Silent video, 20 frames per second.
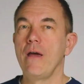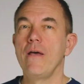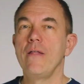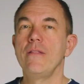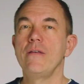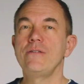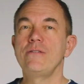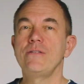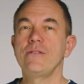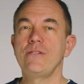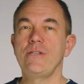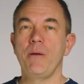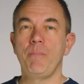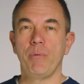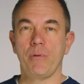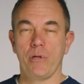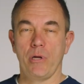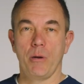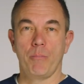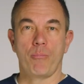This is
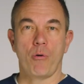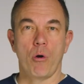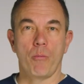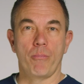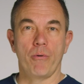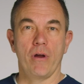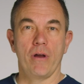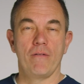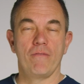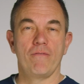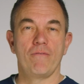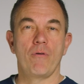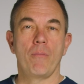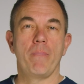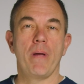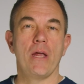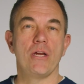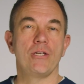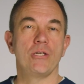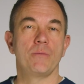typically appropriate for
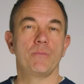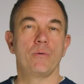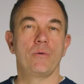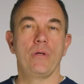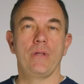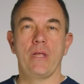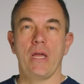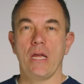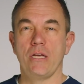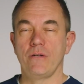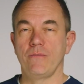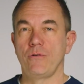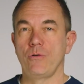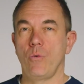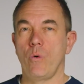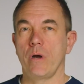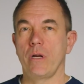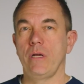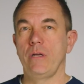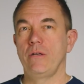patients between the age of
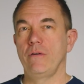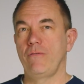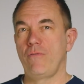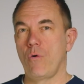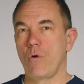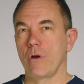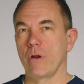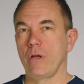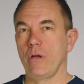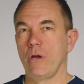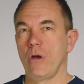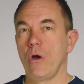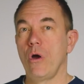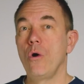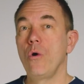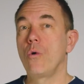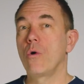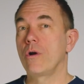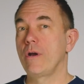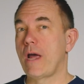20 to 40,
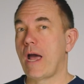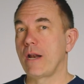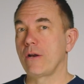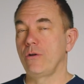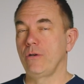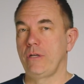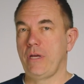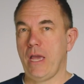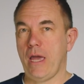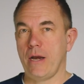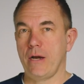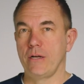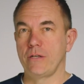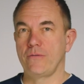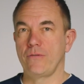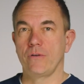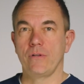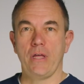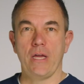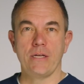who are not good candidates
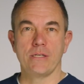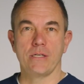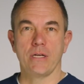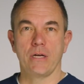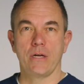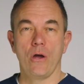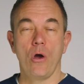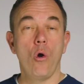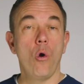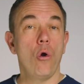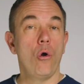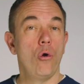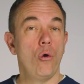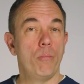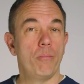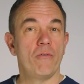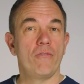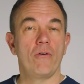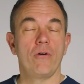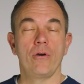for LASIK or who
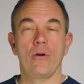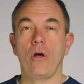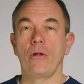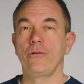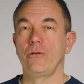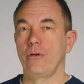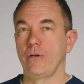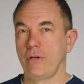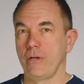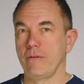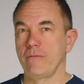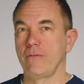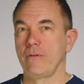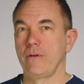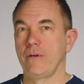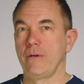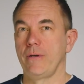prefer an alternative.